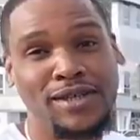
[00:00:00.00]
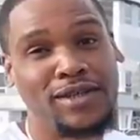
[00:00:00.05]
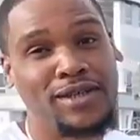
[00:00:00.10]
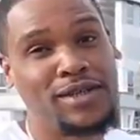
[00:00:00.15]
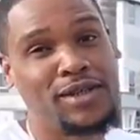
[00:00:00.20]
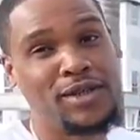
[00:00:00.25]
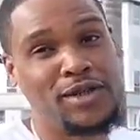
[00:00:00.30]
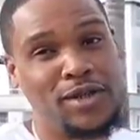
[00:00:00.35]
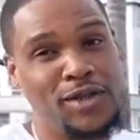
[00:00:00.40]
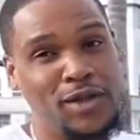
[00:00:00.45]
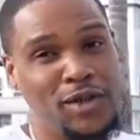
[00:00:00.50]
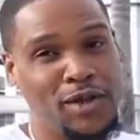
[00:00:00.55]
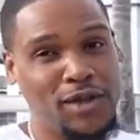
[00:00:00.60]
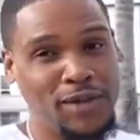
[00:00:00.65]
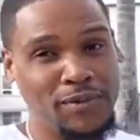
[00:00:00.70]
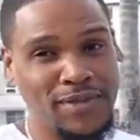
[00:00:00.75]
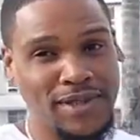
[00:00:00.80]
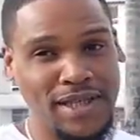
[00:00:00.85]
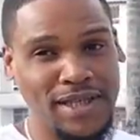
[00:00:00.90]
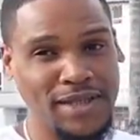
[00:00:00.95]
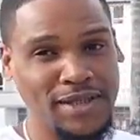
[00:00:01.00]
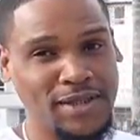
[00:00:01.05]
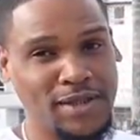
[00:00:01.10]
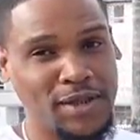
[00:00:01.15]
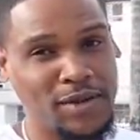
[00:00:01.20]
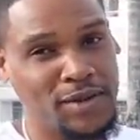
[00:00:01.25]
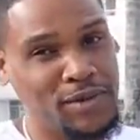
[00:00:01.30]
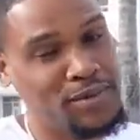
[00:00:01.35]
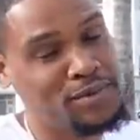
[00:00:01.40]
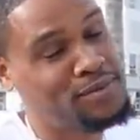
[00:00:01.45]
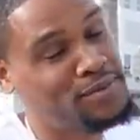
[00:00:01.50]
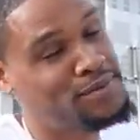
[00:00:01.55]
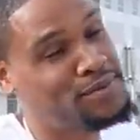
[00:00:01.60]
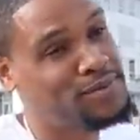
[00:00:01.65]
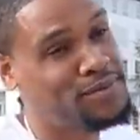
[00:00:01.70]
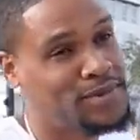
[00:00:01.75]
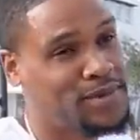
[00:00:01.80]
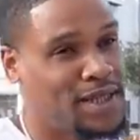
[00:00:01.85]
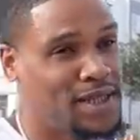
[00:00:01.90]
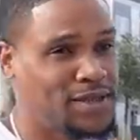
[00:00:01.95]
You know what I'm saying? So.
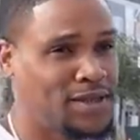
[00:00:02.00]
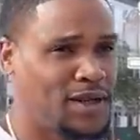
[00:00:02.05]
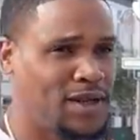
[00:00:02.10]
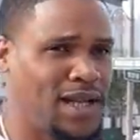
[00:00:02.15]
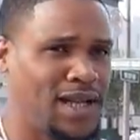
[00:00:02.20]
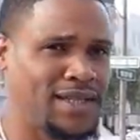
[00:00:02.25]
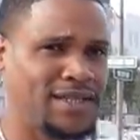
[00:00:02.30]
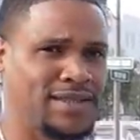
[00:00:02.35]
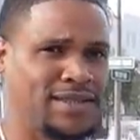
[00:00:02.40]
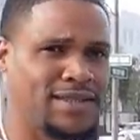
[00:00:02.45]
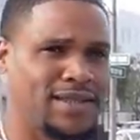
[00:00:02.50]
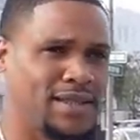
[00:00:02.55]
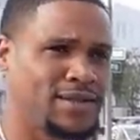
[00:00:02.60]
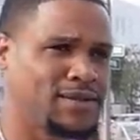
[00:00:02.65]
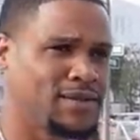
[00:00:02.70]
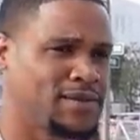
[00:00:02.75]
That's all I can say.